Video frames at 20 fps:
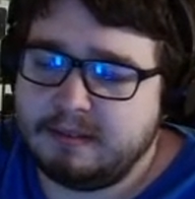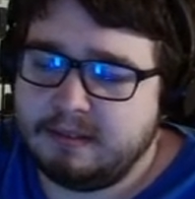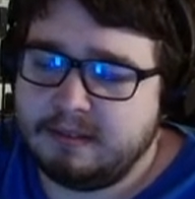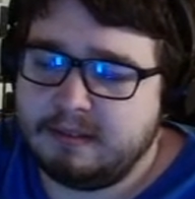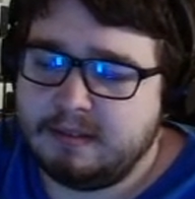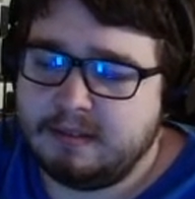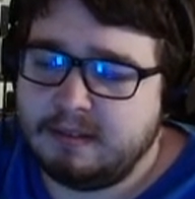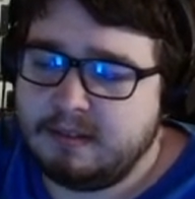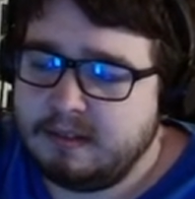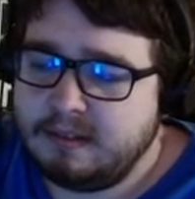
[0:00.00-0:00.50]

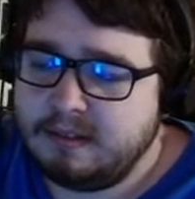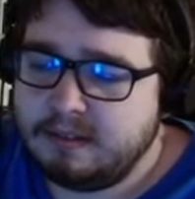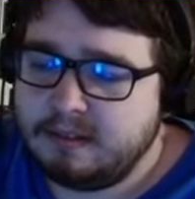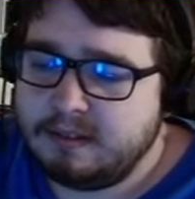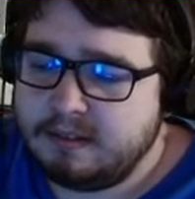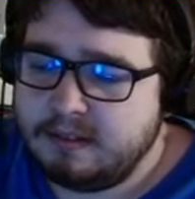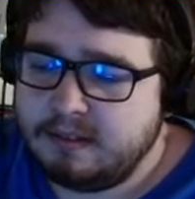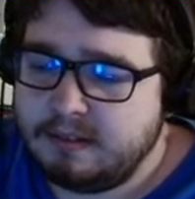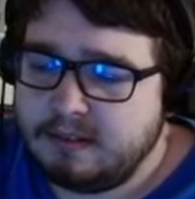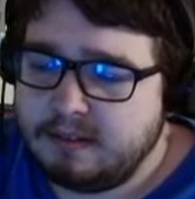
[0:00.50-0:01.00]

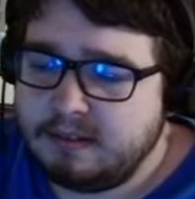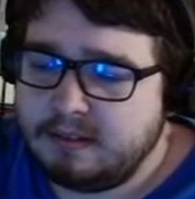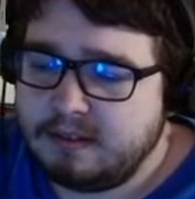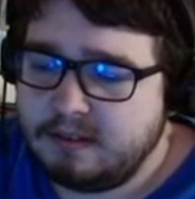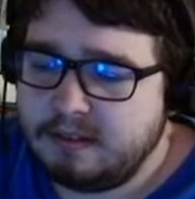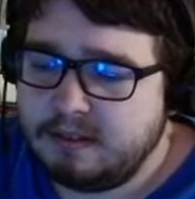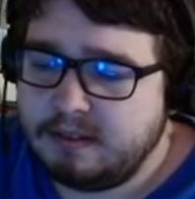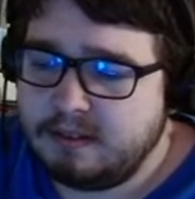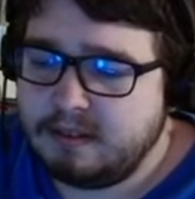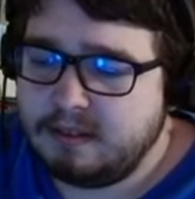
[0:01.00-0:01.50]

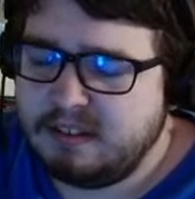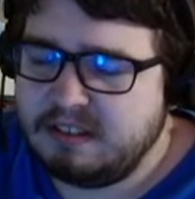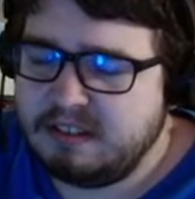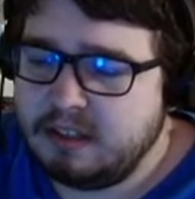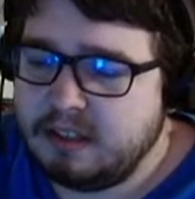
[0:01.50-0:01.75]
(no one is talking)